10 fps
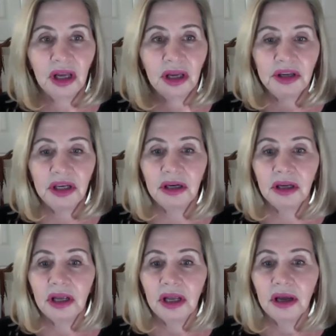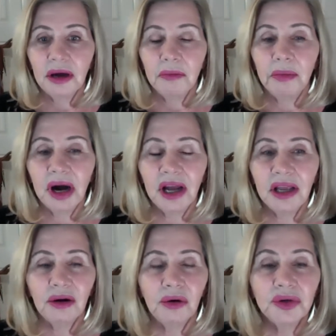I mean, by
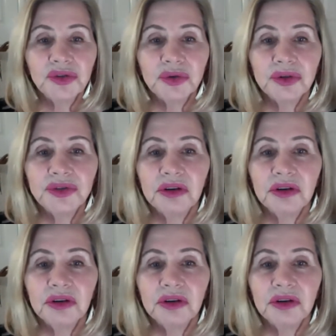all sorts